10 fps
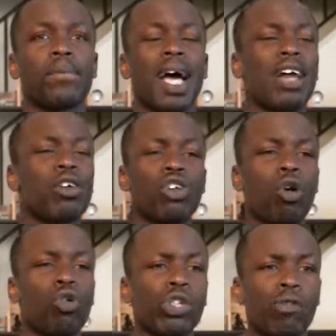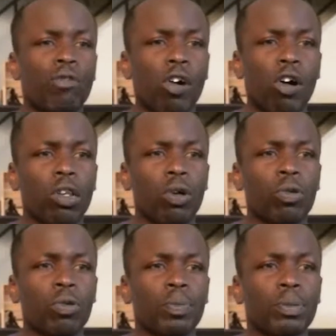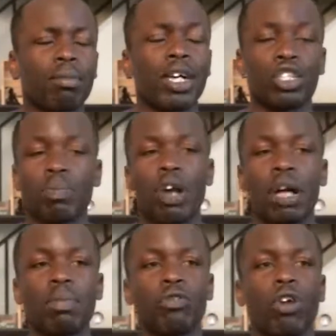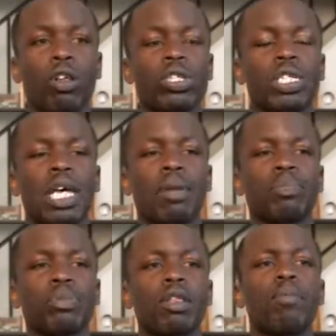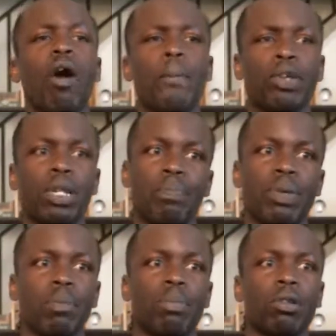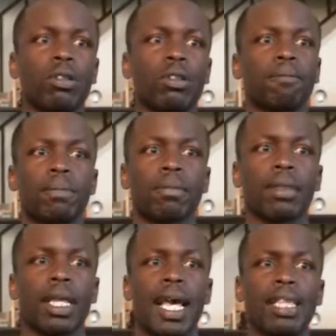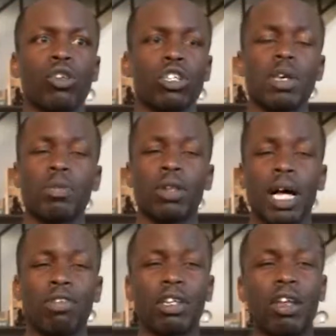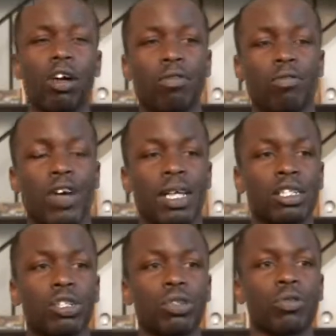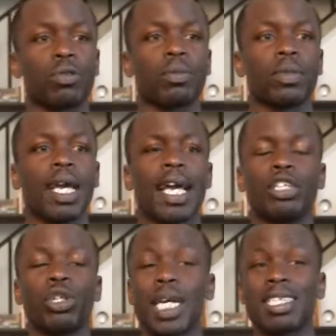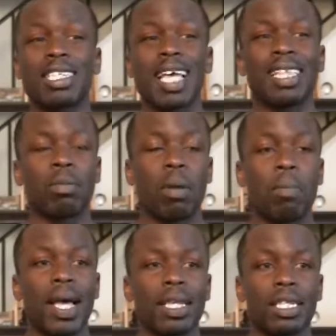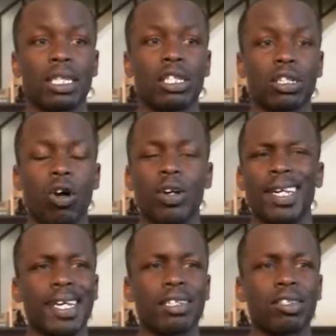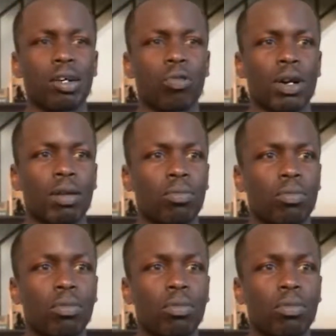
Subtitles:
I don't know who you follow, but you probably follow some popular people. And those people have a lot of fans too. And you can send them a message on Instagram.